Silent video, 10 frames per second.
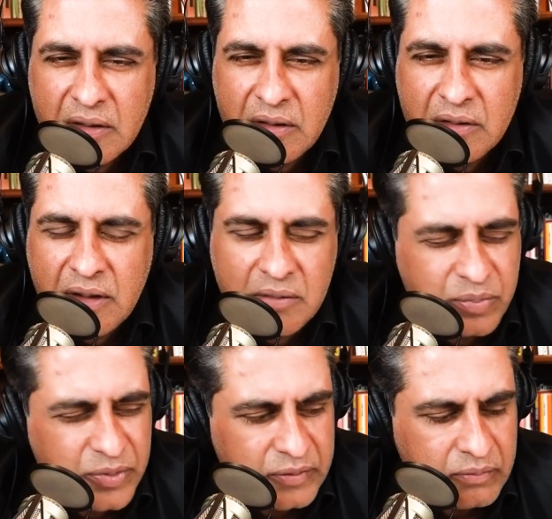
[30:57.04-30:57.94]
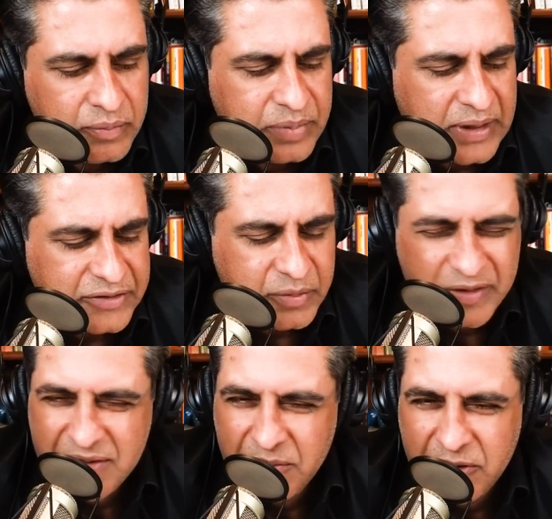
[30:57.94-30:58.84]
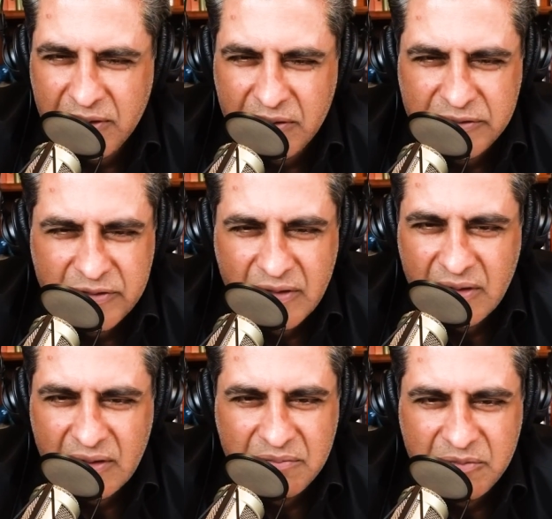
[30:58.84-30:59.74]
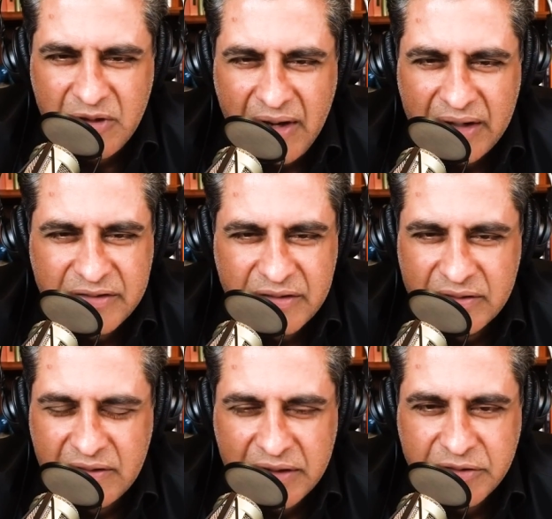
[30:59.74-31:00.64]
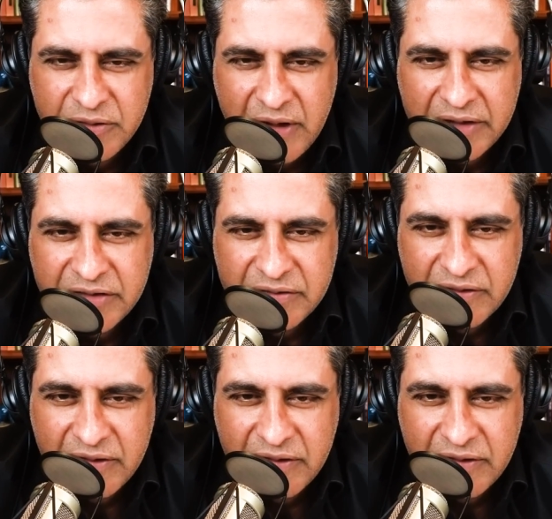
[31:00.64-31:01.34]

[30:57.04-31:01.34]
and possibly some of those toxins, exotoxins,